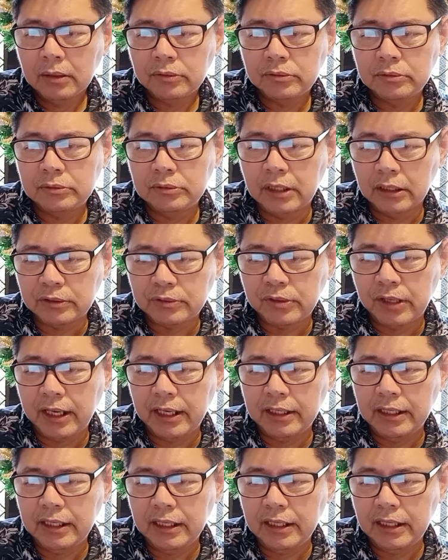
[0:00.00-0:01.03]
the
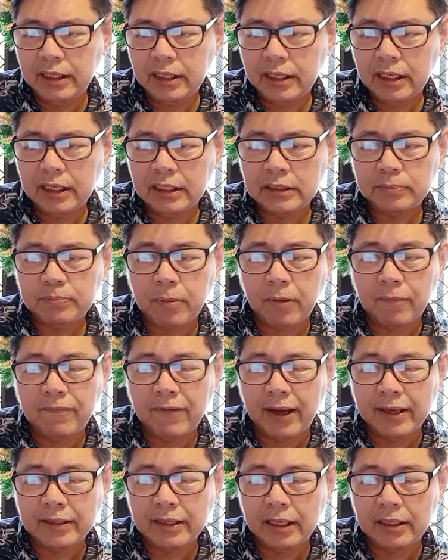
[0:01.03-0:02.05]
trainee is
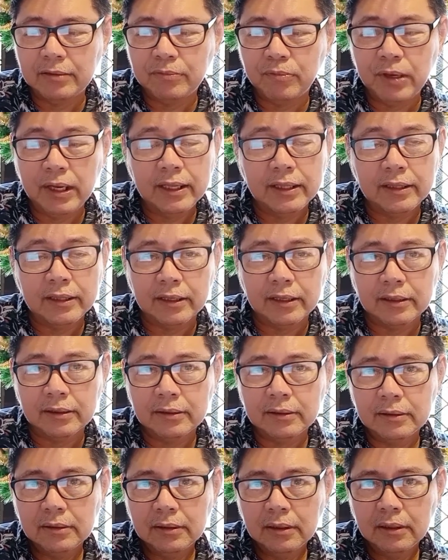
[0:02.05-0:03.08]
provided with
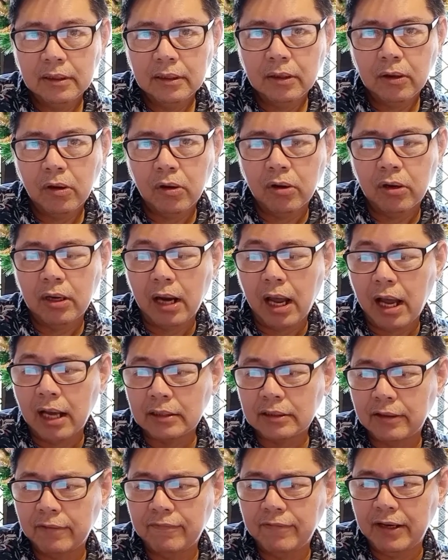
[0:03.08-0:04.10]
or
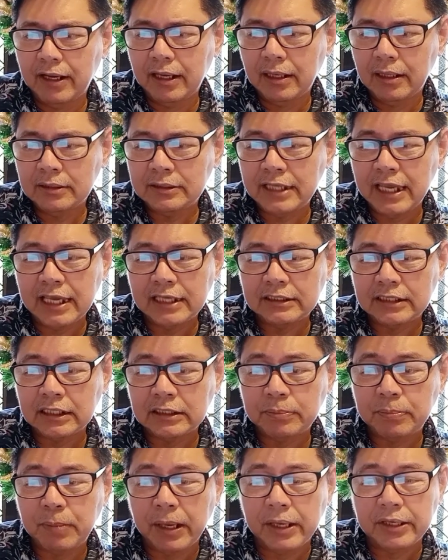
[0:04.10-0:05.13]
actively seeks
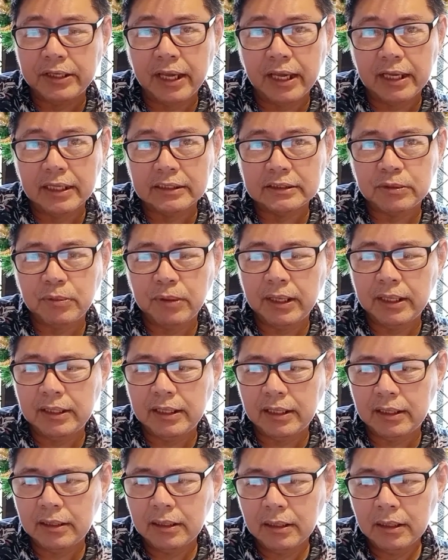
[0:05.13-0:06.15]
experience with
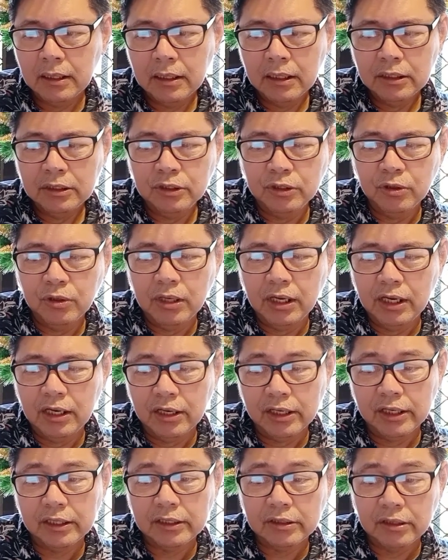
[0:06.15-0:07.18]
newly
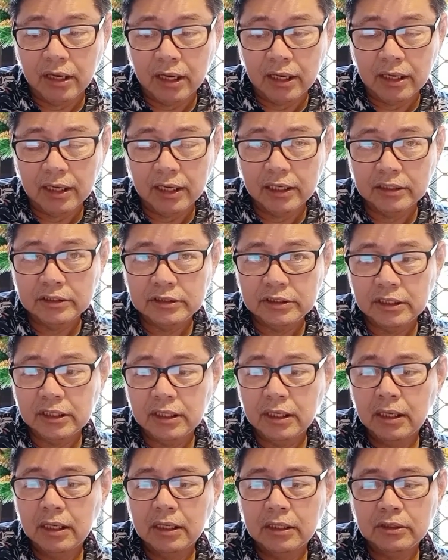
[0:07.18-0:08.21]
learned knowledge,
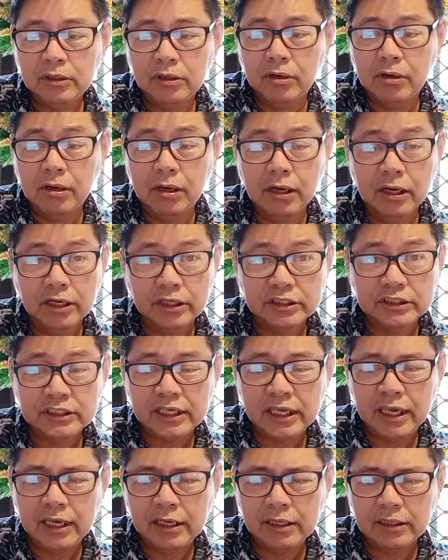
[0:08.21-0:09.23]
newly learned
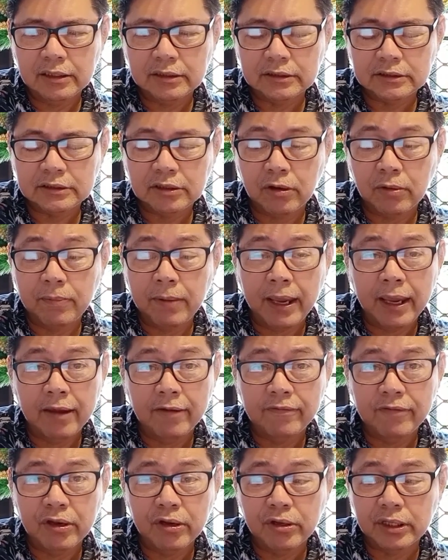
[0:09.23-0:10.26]
skills or
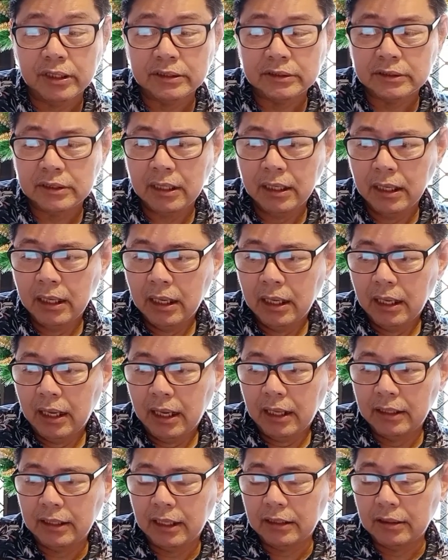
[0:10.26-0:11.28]
behaviors.
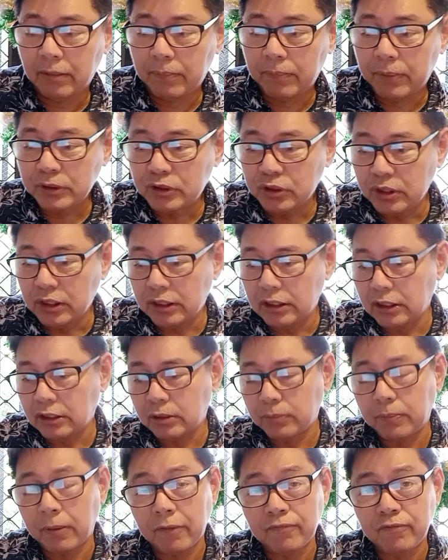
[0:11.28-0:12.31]
And then the opportunity to
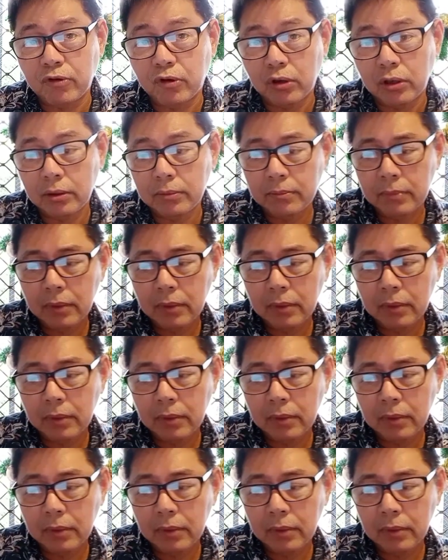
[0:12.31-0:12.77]
perform